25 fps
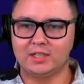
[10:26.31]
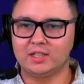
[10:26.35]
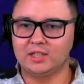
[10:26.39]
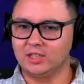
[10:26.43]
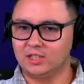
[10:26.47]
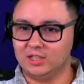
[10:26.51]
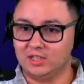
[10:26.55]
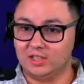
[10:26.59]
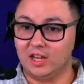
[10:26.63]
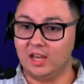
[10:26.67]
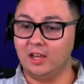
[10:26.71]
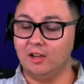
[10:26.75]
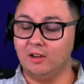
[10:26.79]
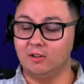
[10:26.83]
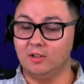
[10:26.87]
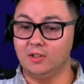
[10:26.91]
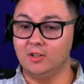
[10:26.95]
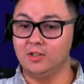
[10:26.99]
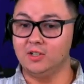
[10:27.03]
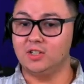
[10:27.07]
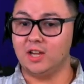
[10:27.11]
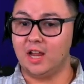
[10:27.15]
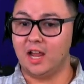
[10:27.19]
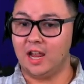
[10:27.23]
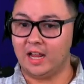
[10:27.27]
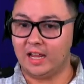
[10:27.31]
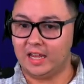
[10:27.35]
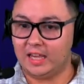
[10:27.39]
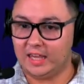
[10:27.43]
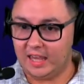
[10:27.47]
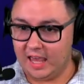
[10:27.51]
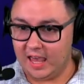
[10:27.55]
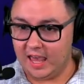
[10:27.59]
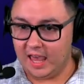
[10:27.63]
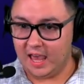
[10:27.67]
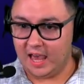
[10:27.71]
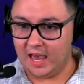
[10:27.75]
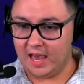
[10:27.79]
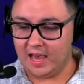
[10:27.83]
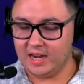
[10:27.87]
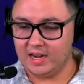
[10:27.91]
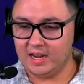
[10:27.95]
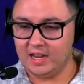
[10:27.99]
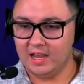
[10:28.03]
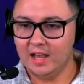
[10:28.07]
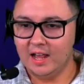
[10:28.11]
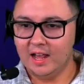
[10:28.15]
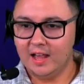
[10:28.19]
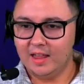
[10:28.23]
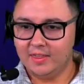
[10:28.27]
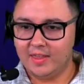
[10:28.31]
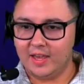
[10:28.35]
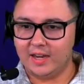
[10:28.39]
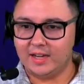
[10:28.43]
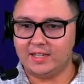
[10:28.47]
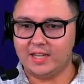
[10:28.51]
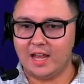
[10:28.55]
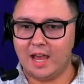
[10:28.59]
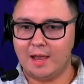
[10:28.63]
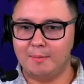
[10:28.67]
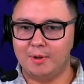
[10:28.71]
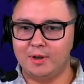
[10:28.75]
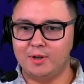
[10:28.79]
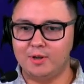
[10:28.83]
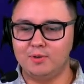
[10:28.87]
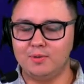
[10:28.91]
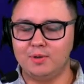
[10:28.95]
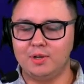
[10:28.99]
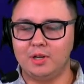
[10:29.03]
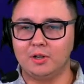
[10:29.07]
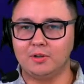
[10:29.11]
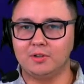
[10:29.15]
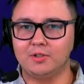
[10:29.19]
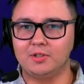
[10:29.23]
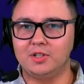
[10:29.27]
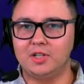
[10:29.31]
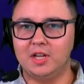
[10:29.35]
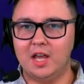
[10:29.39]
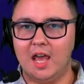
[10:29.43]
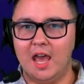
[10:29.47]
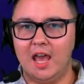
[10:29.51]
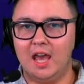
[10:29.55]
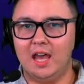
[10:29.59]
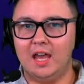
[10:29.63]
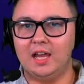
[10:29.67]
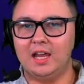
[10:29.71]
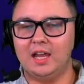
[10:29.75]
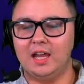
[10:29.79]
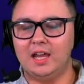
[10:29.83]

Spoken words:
The Steelers again, that time on New Year's Day.